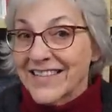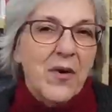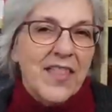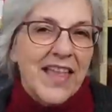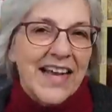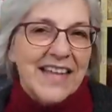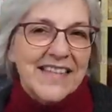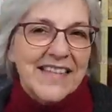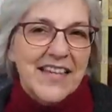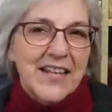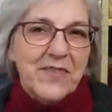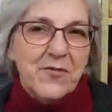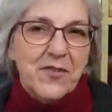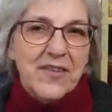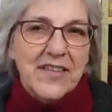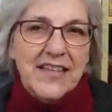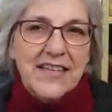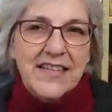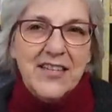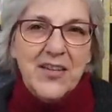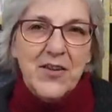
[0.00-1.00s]
Well, that's it for
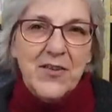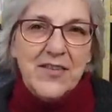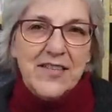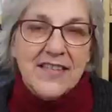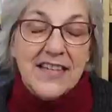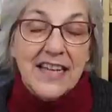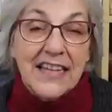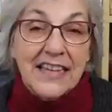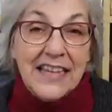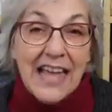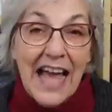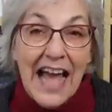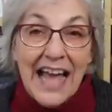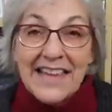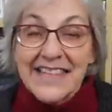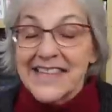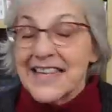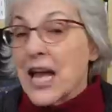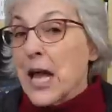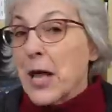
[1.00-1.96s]
this year's last